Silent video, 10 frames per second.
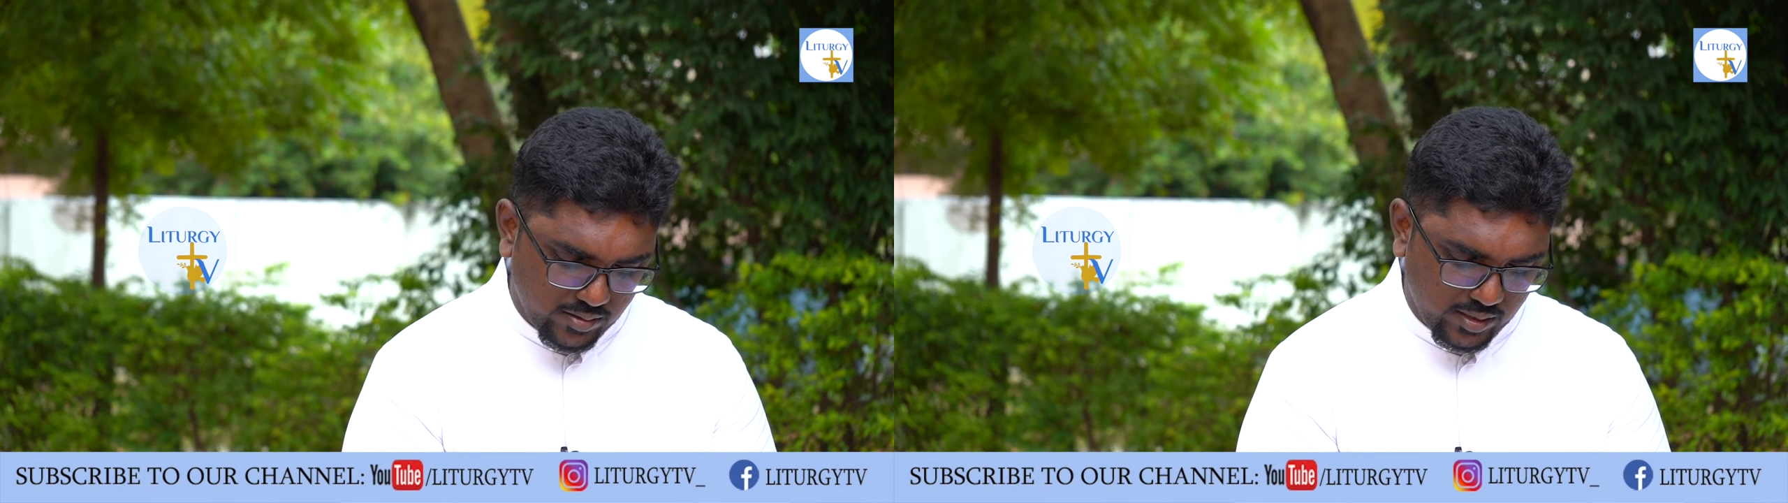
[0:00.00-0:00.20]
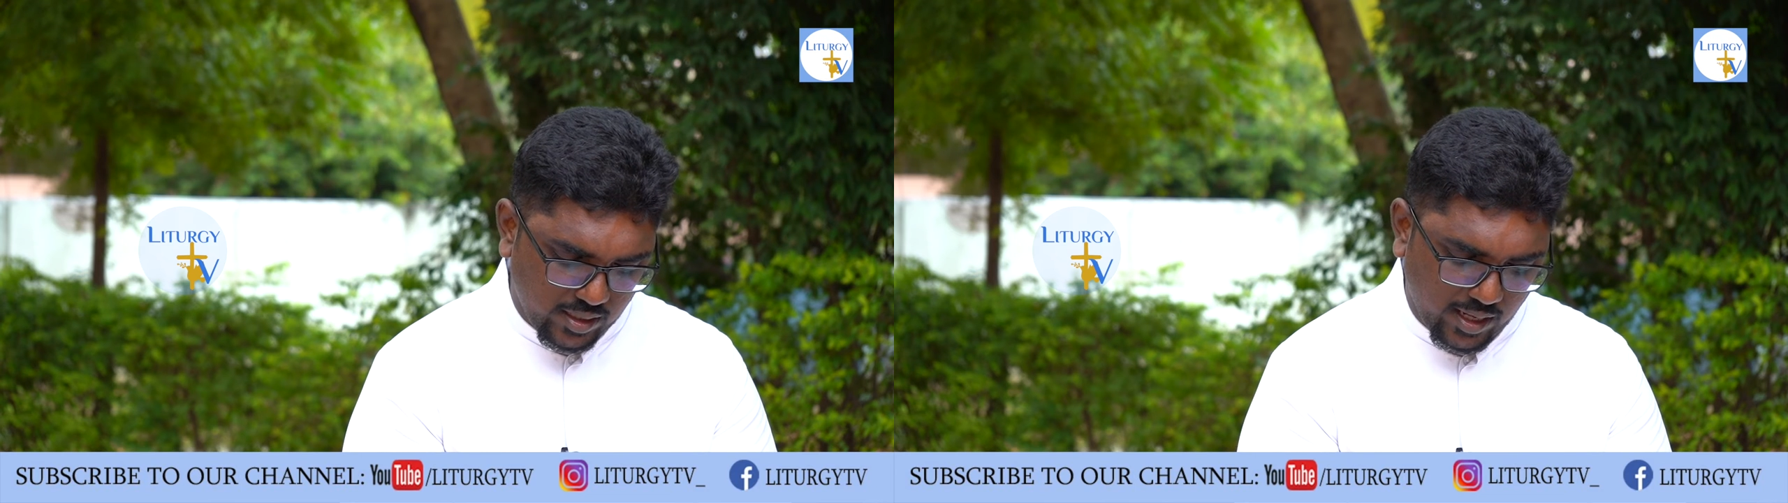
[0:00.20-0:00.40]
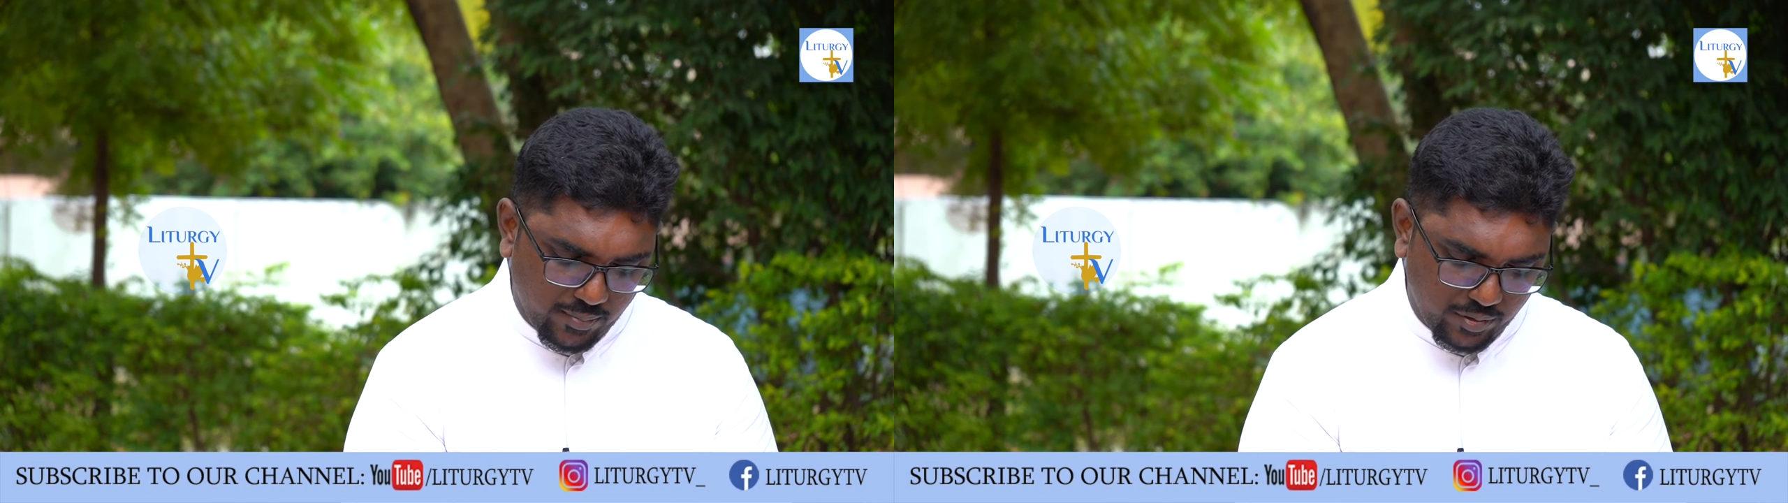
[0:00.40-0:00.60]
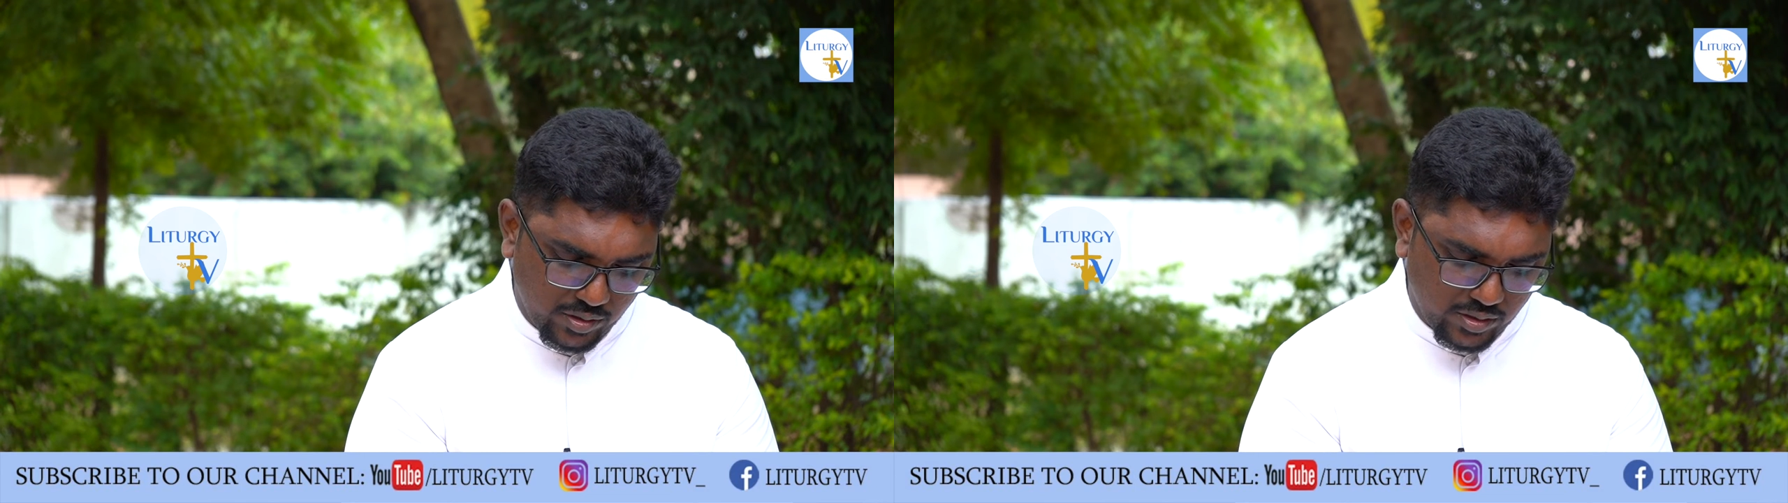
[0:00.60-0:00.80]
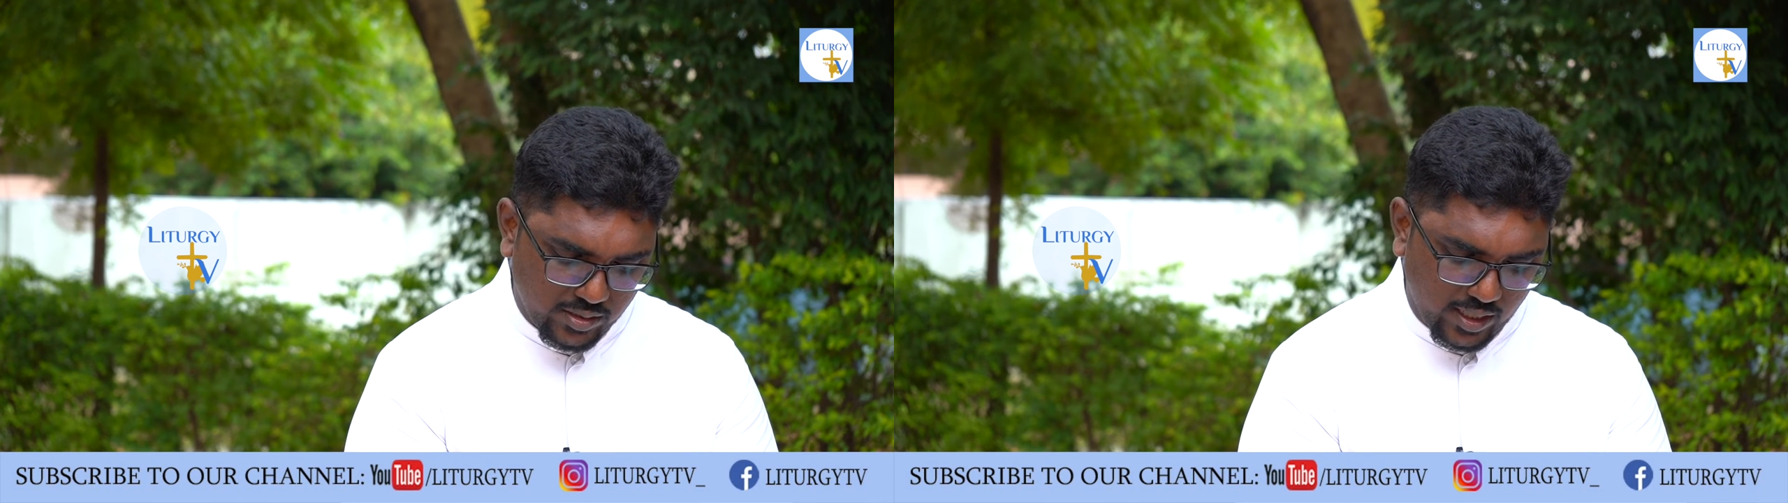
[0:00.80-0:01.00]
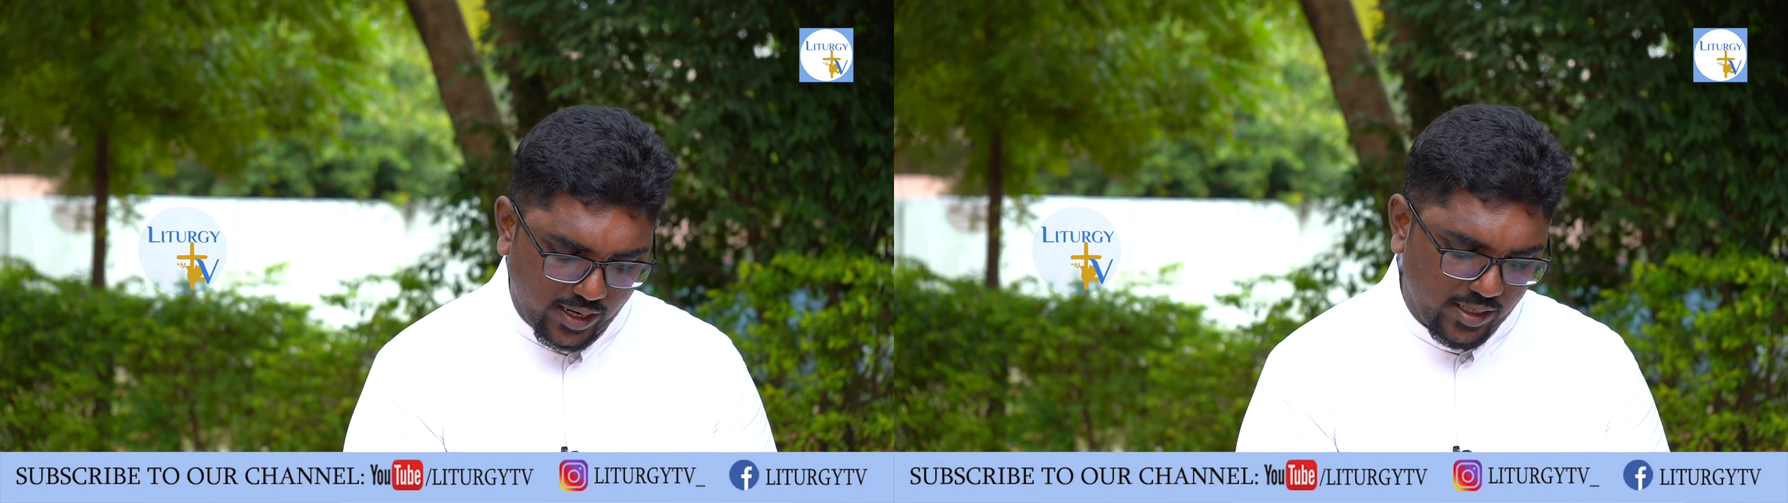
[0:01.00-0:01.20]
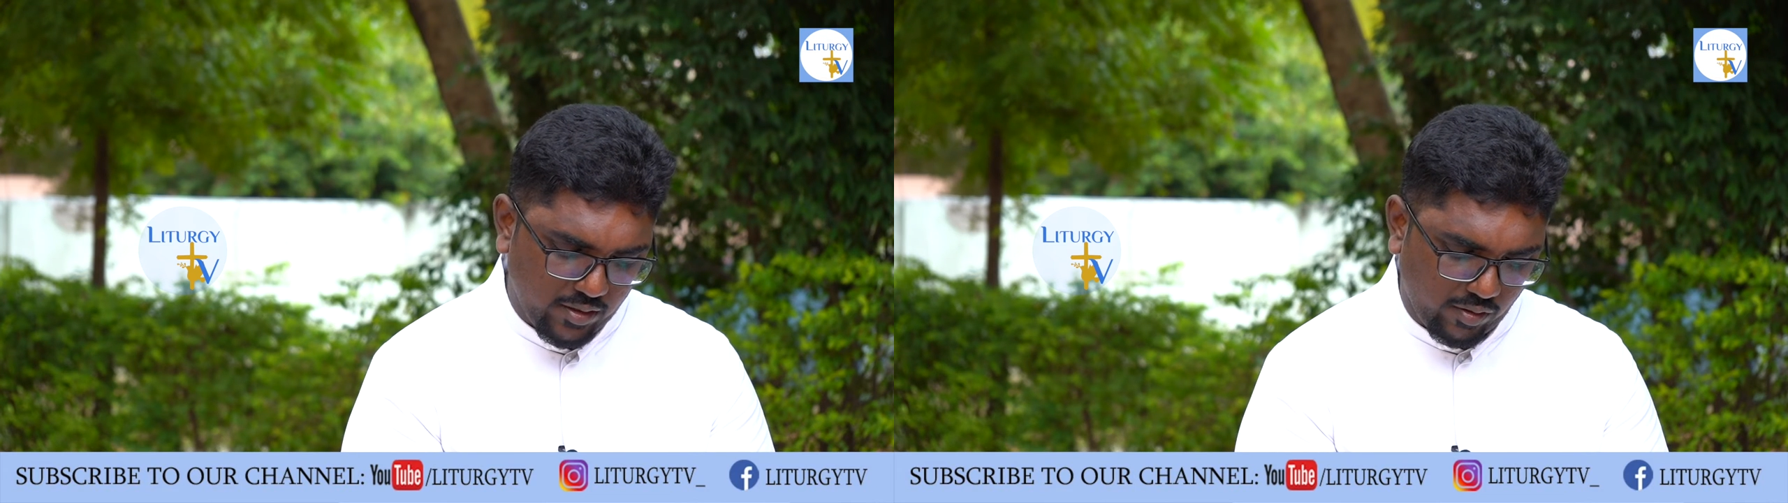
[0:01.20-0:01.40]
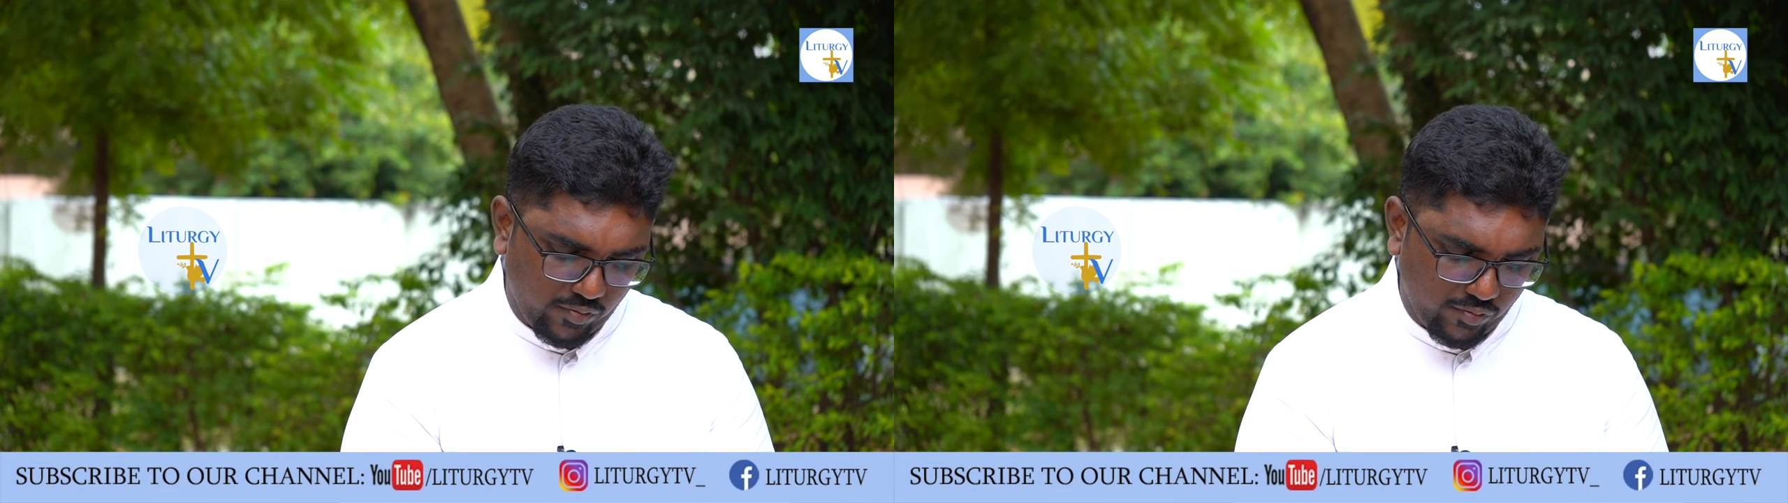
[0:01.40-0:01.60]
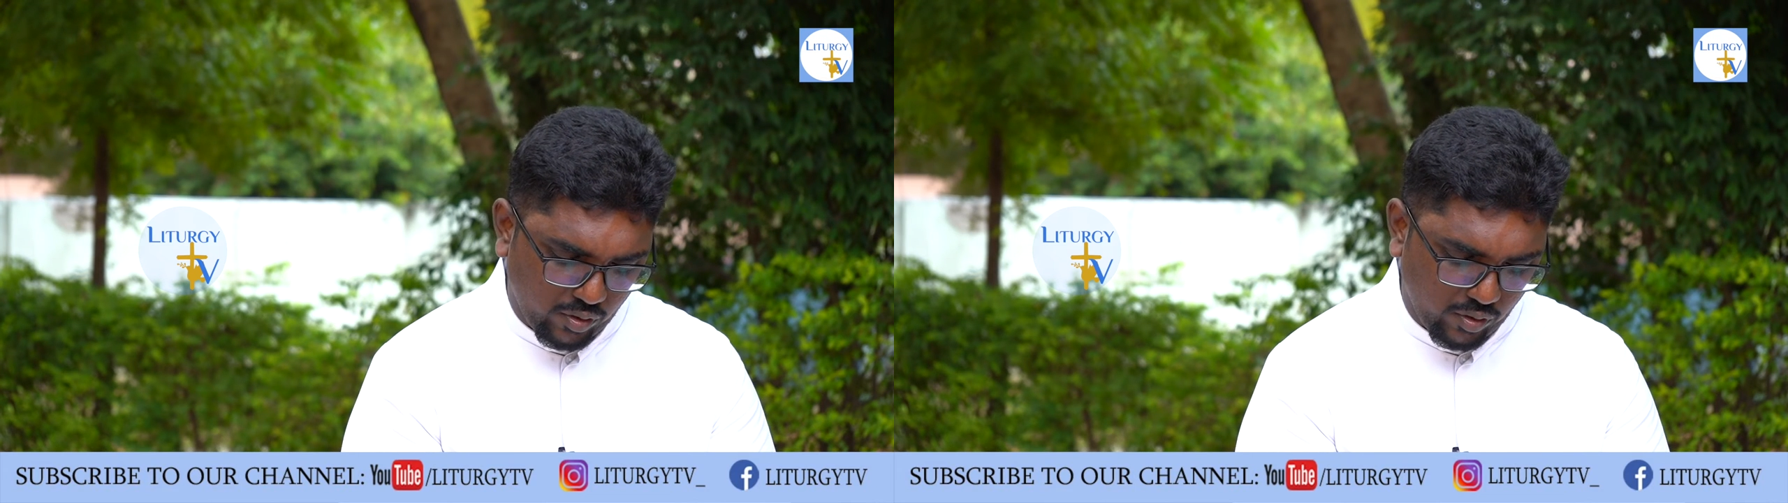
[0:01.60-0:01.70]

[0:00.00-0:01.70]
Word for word: St. Ambrose died on